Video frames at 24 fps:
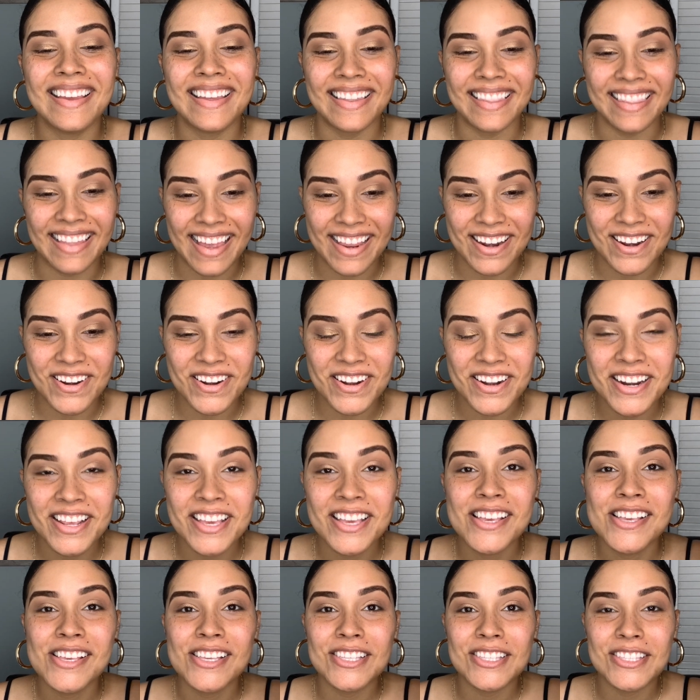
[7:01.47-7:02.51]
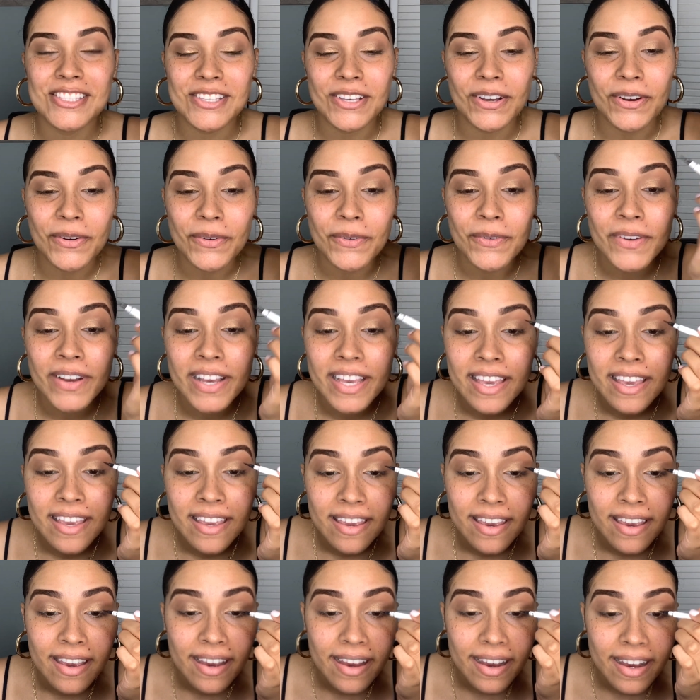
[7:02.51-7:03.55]
liner. So
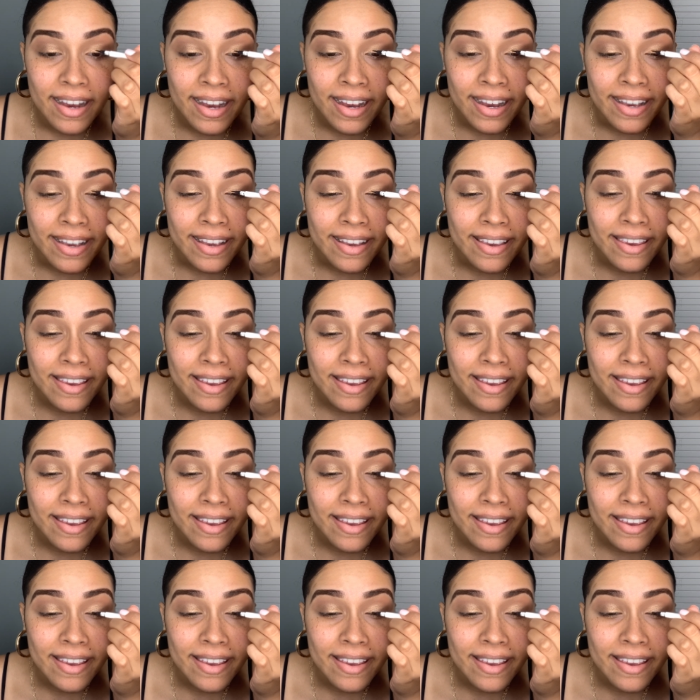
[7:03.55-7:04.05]
I